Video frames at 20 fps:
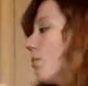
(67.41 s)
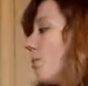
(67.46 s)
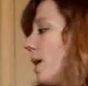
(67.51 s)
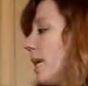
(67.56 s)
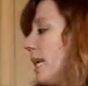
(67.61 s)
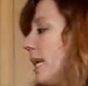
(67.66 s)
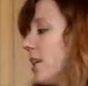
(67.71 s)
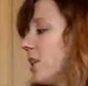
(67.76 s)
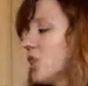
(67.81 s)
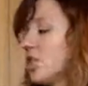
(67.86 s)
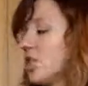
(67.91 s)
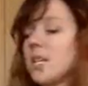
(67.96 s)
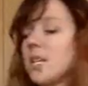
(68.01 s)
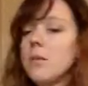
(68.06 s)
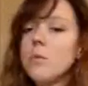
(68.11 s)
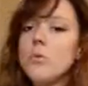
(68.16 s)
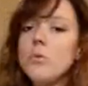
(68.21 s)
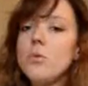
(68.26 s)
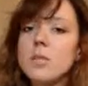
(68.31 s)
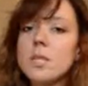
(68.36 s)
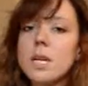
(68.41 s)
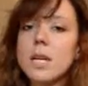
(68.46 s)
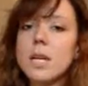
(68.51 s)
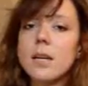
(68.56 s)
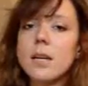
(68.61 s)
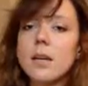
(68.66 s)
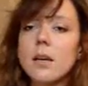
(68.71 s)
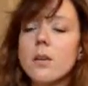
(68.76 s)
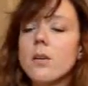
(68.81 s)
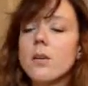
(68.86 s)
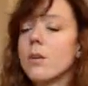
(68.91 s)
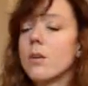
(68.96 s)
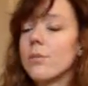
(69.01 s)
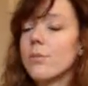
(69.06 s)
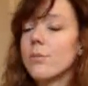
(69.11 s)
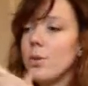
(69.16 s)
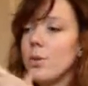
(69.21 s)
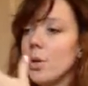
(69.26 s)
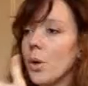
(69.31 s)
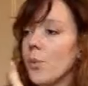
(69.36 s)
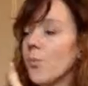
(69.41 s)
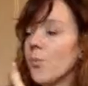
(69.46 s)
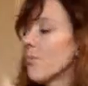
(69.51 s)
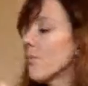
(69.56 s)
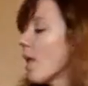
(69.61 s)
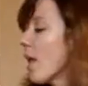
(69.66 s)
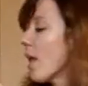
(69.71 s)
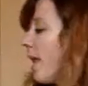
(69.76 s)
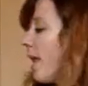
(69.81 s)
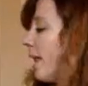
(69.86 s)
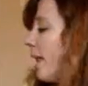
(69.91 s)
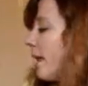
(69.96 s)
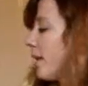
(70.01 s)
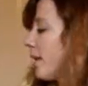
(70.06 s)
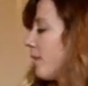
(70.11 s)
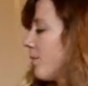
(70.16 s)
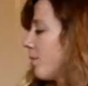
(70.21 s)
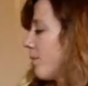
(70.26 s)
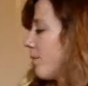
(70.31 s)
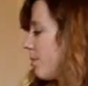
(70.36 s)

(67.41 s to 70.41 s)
reading sheet music um, you know like